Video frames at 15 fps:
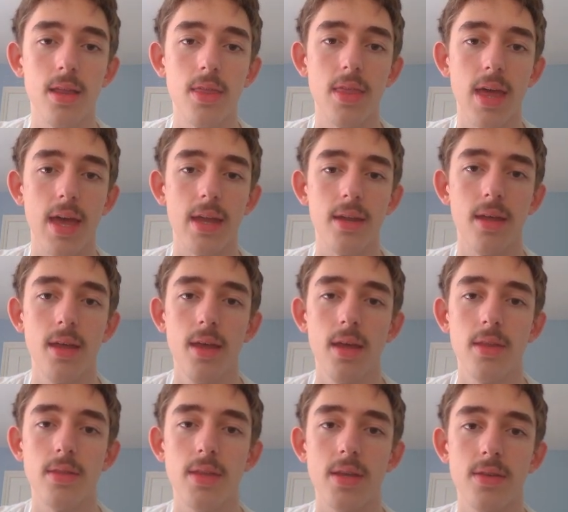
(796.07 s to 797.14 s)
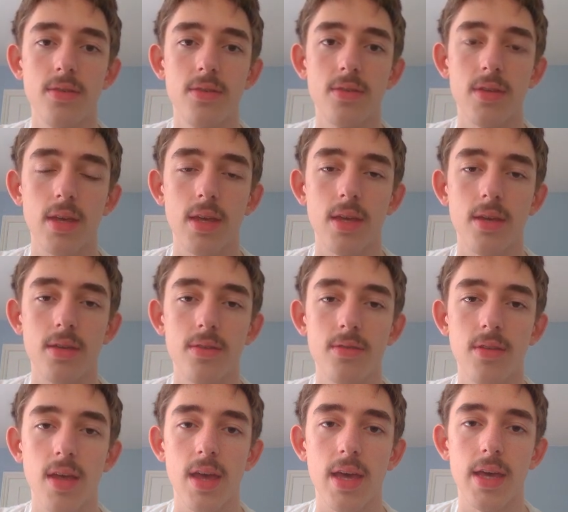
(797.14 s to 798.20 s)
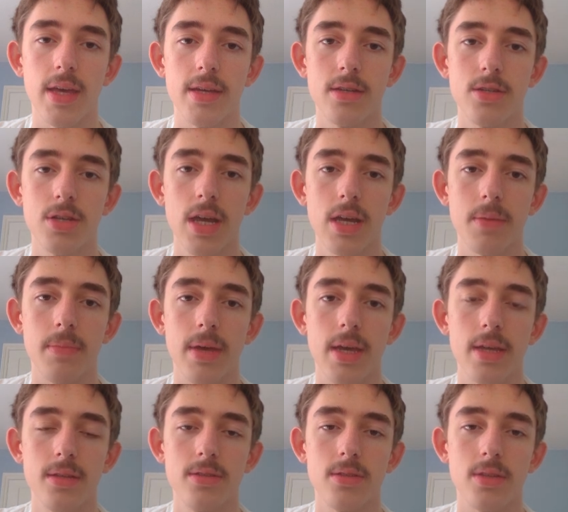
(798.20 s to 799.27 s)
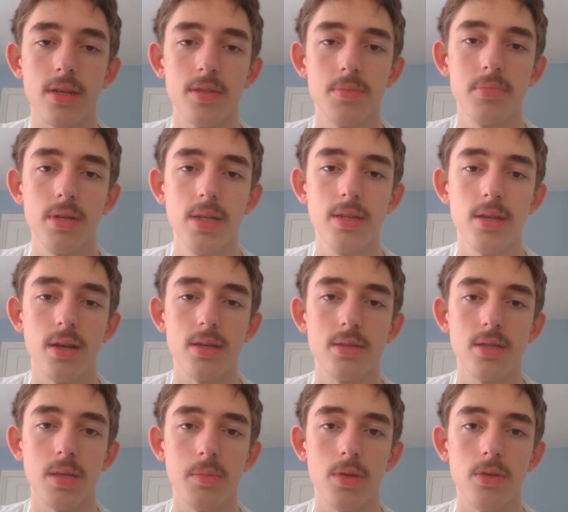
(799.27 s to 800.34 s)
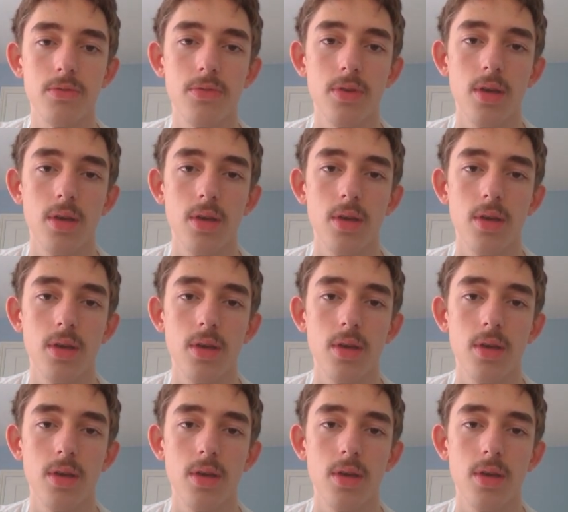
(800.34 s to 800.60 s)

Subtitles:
then this is a checkmate. So that's a pretty nasty move.